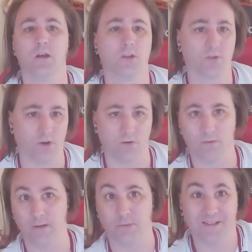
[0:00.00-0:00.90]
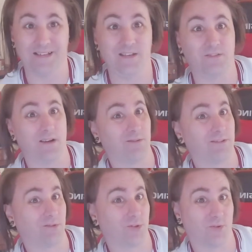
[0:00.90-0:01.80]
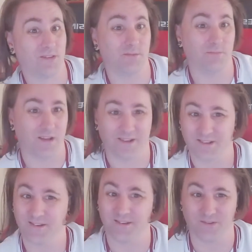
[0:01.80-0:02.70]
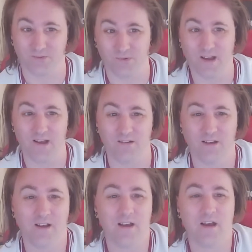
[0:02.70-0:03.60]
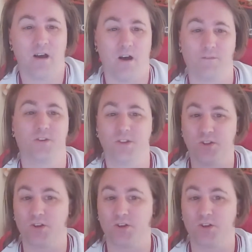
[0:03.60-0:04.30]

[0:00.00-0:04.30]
so I believe that one's also in the mix as well. Obviously, there's